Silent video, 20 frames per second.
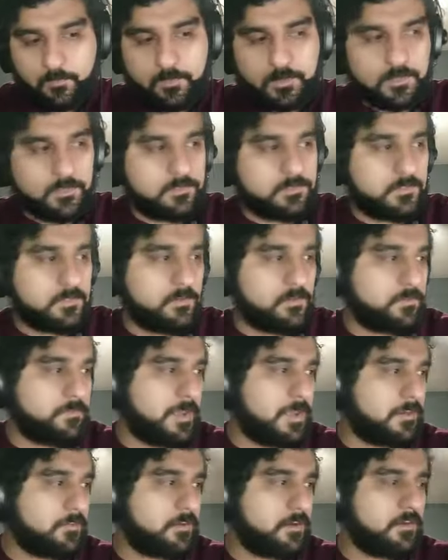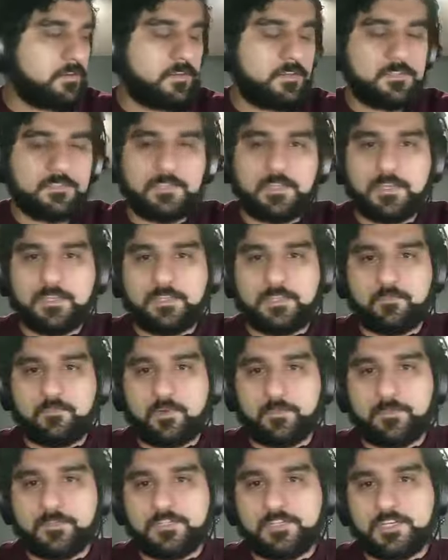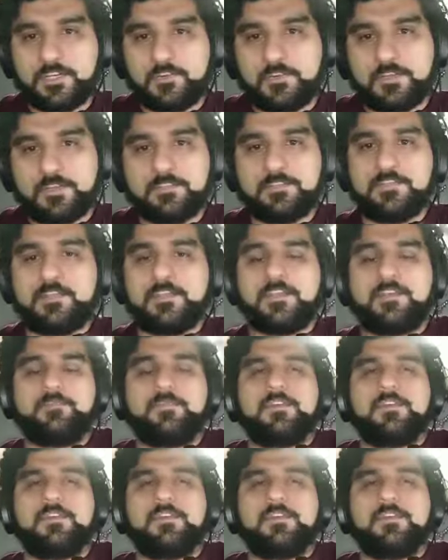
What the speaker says: What else? Another background is that the raw materials, like I